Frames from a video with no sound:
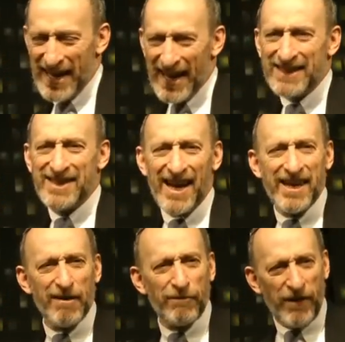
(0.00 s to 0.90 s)

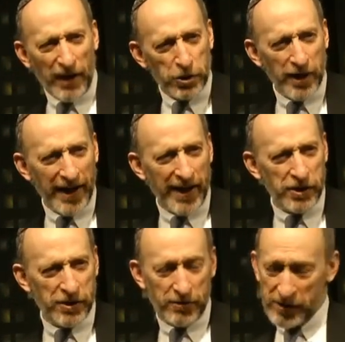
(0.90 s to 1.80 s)
executive functioning
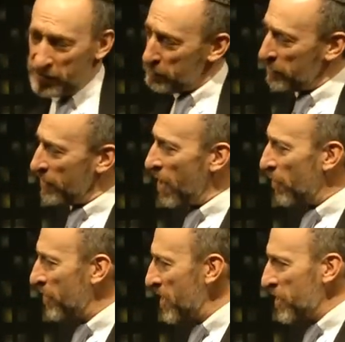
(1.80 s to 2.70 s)
issues. You should
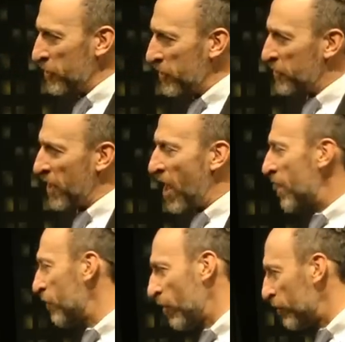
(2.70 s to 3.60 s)
know she's an
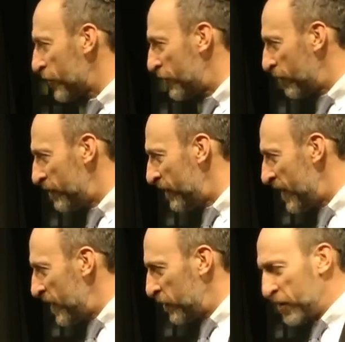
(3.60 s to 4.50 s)
honor roll
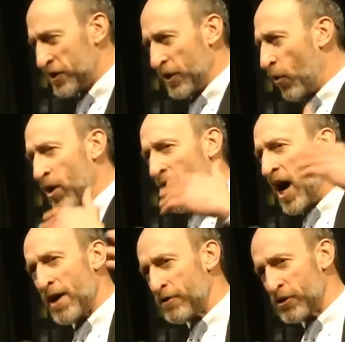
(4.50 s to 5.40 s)
student. She's in all
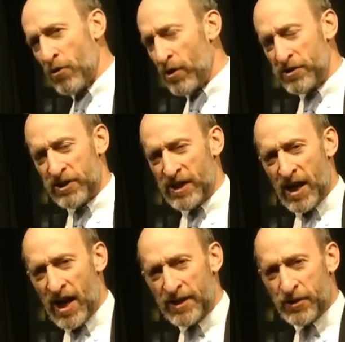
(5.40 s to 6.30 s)
honors courses in
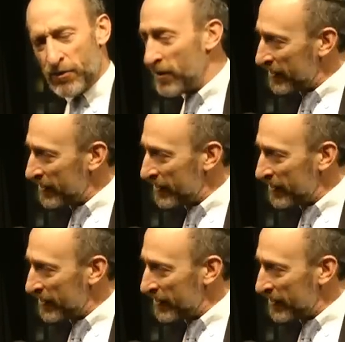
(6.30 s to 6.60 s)
high school.